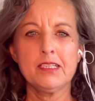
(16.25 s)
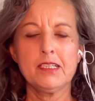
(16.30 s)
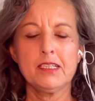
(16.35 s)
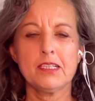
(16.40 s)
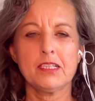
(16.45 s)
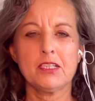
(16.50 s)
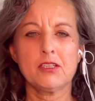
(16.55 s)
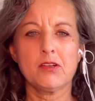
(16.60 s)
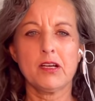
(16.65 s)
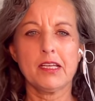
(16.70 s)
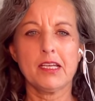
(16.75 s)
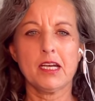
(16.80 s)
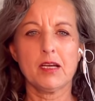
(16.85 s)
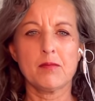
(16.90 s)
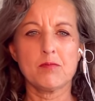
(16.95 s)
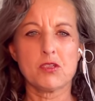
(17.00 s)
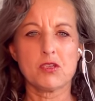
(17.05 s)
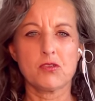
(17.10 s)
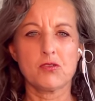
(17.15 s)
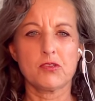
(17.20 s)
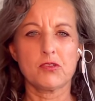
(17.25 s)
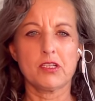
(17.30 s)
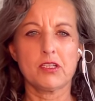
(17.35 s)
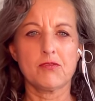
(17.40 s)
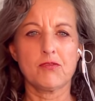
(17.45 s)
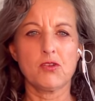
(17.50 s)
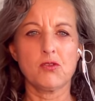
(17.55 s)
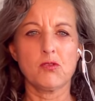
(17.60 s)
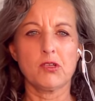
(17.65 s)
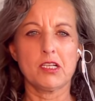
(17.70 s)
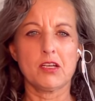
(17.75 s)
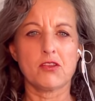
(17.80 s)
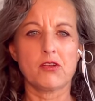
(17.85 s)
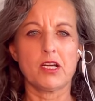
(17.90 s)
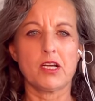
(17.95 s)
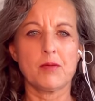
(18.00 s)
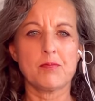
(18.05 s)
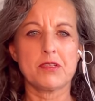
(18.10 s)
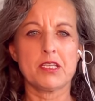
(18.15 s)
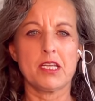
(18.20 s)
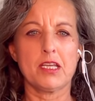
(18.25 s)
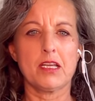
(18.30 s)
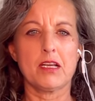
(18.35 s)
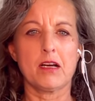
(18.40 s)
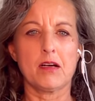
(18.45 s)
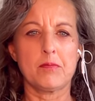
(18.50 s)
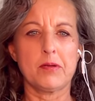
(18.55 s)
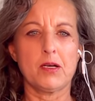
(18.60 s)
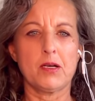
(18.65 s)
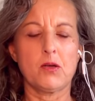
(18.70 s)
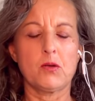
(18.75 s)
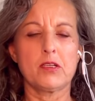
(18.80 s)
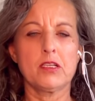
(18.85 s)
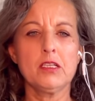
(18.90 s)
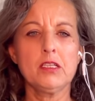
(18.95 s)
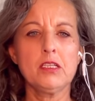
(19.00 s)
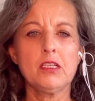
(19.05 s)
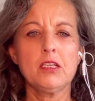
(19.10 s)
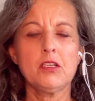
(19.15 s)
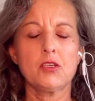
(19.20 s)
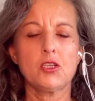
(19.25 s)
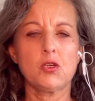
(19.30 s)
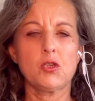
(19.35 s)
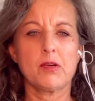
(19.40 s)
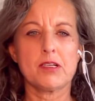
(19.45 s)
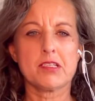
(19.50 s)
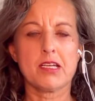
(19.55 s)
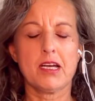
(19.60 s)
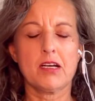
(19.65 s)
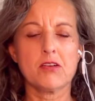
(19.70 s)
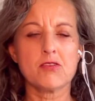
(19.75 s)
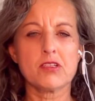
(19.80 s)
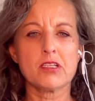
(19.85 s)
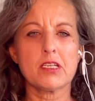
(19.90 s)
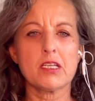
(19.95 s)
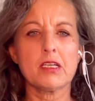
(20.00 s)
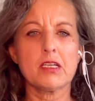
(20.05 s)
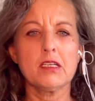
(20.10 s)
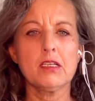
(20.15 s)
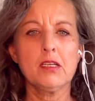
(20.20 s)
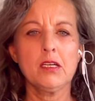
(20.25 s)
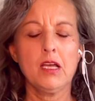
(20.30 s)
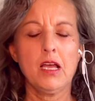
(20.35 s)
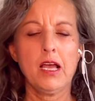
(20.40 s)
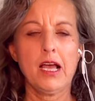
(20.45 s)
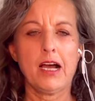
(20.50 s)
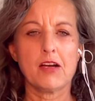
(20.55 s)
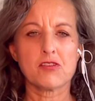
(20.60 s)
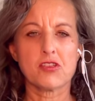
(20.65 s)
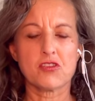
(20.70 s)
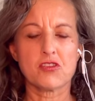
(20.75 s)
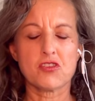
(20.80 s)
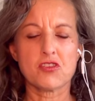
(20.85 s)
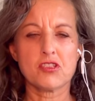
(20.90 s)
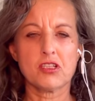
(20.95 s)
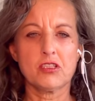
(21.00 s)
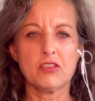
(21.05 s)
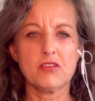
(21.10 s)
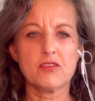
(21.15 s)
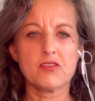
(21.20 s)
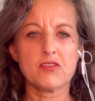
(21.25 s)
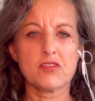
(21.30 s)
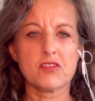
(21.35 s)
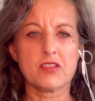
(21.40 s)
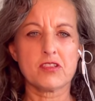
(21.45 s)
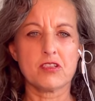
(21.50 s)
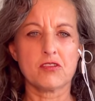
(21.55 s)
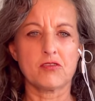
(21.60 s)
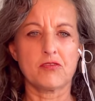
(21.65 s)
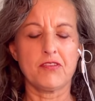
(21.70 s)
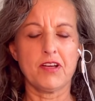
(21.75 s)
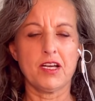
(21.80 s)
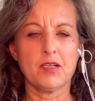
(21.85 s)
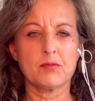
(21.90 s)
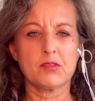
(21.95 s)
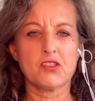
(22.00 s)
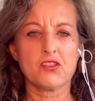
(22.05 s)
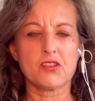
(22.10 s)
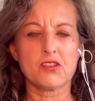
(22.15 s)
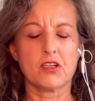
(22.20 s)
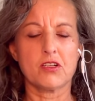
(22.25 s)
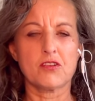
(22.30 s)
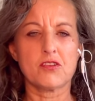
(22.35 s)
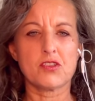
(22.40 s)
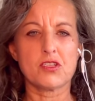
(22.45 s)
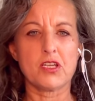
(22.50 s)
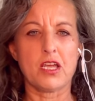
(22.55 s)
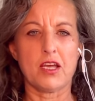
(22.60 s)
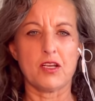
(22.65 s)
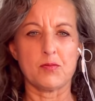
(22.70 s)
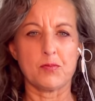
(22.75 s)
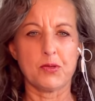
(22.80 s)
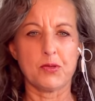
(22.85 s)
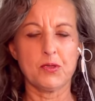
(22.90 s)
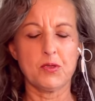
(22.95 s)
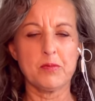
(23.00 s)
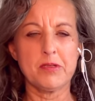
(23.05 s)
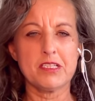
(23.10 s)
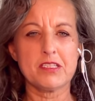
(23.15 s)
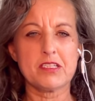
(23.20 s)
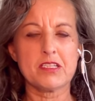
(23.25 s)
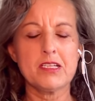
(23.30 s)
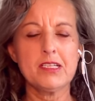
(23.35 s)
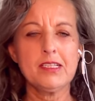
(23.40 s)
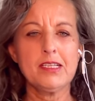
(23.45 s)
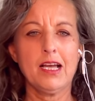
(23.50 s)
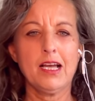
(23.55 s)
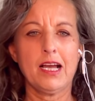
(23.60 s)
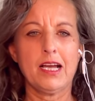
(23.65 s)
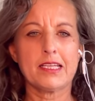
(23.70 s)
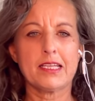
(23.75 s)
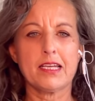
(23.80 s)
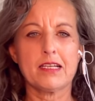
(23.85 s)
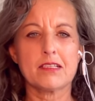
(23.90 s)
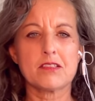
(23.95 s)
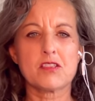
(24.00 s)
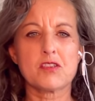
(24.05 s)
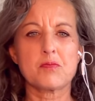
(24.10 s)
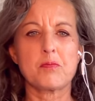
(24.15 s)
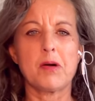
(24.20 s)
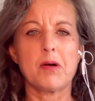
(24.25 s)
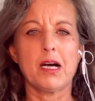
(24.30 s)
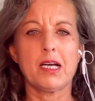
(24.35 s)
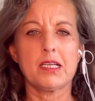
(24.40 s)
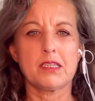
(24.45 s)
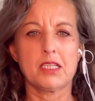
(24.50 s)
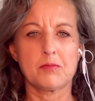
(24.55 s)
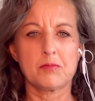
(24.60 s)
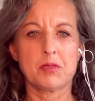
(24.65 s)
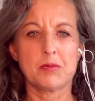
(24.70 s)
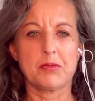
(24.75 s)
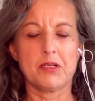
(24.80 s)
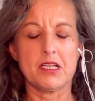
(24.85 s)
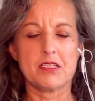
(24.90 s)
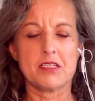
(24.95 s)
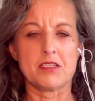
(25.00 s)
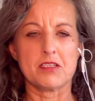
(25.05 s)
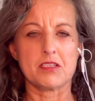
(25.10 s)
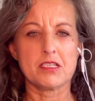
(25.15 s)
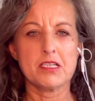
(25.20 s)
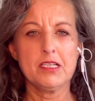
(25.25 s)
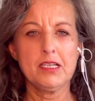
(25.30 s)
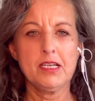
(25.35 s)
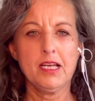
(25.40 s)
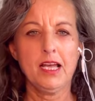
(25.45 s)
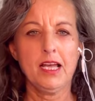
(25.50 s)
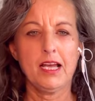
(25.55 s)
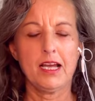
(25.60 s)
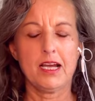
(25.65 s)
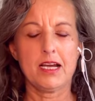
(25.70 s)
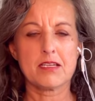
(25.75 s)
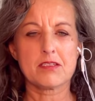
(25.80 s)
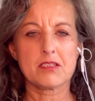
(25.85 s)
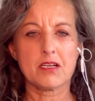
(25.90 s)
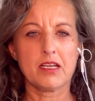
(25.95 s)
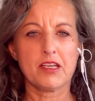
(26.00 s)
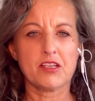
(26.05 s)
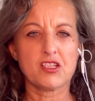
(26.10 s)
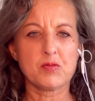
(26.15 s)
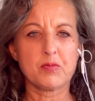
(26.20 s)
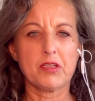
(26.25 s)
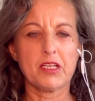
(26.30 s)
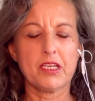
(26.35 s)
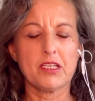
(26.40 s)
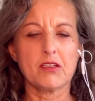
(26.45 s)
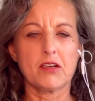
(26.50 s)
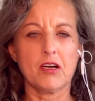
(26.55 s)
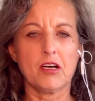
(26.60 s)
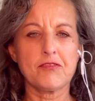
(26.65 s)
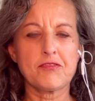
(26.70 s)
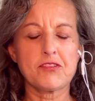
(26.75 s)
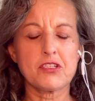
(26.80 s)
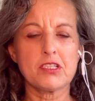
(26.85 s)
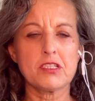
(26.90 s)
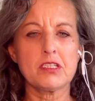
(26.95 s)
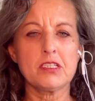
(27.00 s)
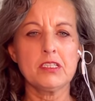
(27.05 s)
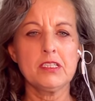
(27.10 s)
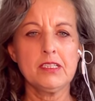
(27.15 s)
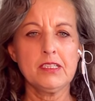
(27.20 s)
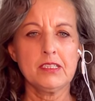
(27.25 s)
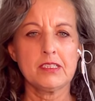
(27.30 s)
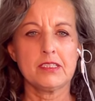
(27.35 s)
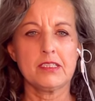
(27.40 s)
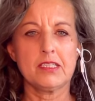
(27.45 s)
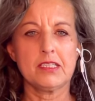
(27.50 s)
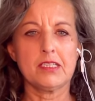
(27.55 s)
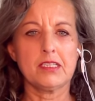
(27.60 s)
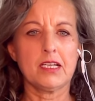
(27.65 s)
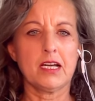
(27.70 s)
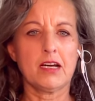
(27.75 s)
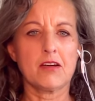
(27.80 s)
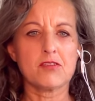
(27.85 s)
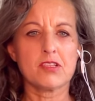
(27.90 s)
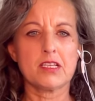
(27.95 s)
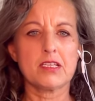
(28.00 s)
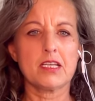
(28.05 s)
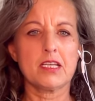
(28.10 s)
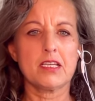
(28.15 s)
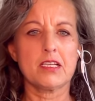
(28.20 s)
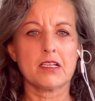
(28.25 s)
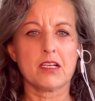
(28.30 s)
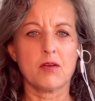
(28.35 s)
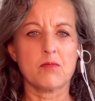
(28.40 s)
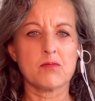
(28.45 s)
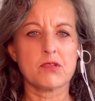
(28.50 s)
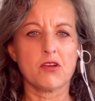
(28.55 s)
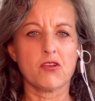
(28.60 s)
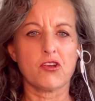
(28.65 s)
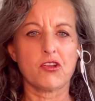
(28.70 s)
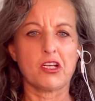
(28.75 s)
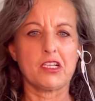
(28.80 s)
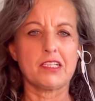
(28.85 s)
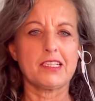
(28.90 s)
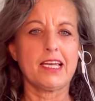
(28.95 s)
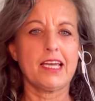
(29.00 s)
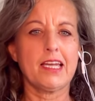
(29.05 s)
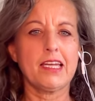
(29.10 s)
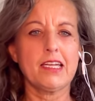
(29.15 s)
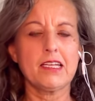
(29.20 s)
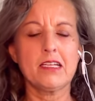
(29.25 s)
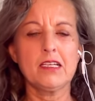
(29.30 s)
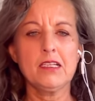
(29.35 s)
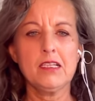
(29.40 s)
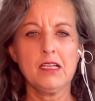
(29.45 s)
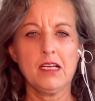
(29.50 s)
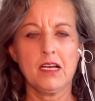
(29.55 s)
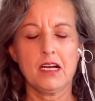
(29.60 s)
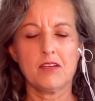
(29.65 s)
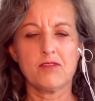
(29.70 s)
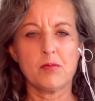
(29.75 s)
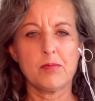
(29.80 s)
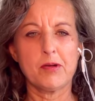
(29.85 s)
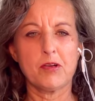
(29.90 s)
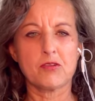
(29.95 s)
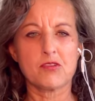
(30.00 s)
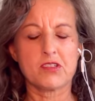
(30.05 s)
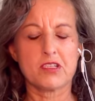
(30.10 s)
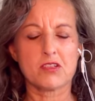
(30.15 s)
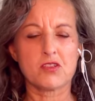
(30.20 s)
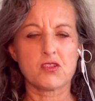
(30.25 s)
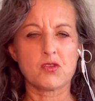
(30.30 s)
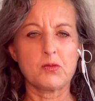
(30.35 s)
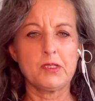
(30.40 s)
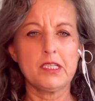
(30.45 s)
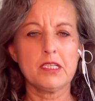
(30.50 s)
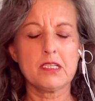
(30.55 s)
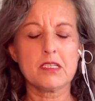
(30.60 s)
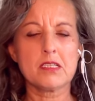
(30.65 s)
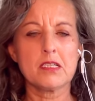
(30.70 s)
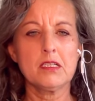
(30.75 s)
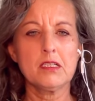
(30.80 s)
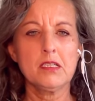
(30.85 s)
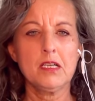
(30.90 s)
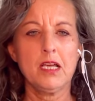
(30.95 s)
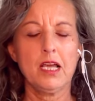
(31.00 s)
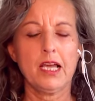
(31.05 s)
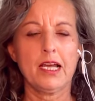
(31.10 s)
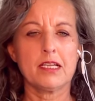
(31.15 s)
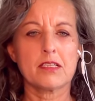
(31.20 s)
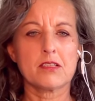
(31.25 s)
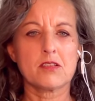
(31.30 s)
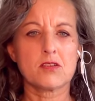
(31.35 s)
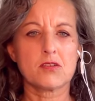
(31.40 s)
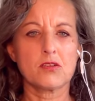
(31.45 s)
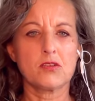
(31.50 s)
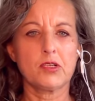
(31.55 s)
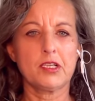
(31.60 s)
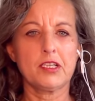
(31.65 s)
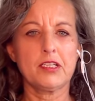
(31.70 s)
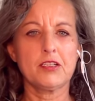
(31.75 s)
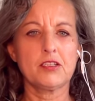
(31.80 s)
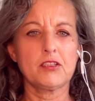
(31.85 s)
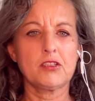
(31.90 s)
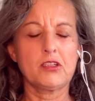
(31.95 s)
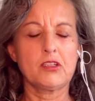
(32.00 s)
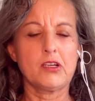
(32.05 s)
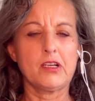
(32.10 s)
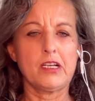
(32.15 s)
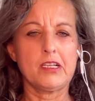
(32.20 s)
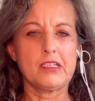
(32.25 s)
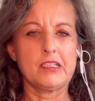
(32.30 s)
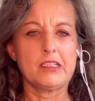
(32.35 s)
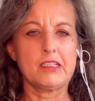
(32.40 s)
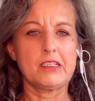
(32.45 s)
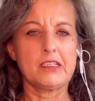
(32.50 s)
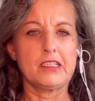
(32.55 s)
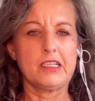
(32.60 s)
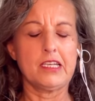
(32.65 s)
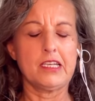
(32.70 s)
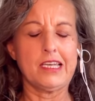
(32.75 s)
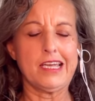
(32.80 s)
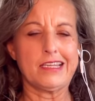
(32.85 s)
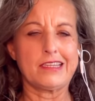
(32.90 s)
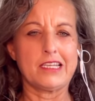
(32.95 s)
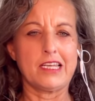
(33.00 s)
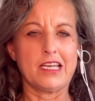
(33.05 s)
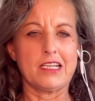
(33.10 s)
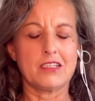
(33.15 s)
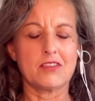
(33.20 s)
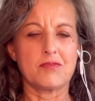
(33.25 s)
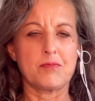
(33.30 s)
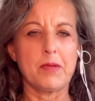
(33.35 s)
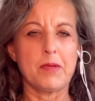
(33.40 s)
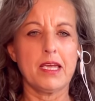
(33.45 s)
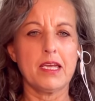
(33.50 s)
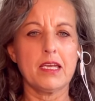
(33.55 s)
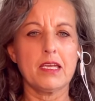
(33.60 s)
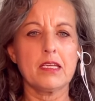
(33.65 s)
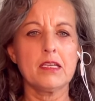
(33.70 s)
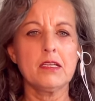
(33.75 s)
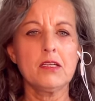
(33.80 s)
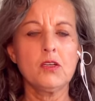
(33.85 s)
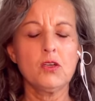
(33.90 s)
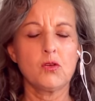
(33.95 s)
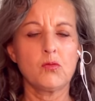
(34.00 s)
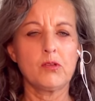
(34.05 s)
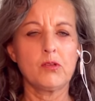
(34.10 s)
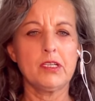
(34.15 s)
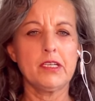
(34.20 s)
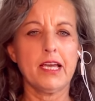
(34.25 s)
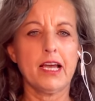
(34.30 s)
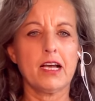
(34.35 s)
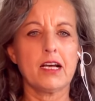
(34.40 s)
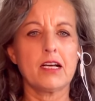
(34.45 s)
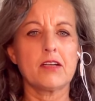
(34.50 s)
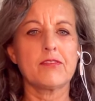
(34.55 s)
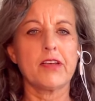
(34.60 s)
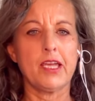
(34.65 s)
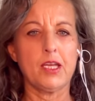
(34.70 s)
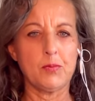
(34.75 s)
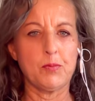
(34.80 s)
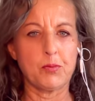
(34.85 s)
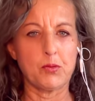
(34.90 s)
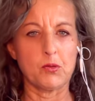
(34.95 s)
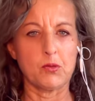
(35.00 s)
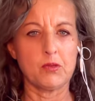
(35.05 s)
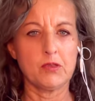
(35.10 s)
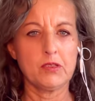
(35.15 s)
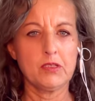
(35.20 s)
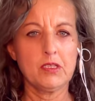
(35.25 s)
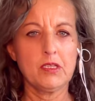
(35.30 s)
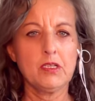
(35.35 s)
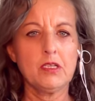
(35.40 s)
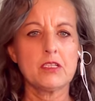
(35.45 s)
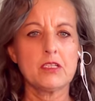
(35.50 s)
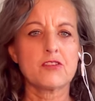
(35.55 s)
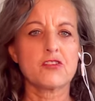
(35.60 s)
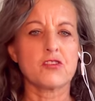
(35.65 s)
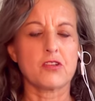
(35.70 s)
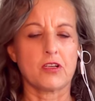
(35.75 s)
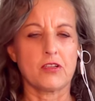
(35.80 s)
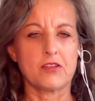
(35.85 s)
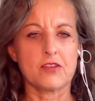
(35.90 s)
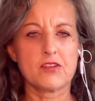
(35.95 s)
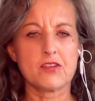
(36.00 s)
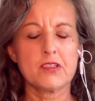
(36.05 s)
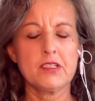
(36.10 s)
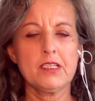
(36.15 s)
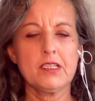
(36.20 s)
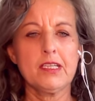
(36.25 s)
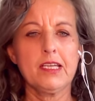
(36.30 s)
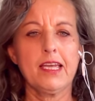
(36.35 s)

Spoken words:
Here I am to give you another update about U.S. housing, housing starts, single-family starts, and permits against my lumber prices. As I explain often, the housing data comes out on a lag of about 6 weeks. And so here at the end of May, we have April starts.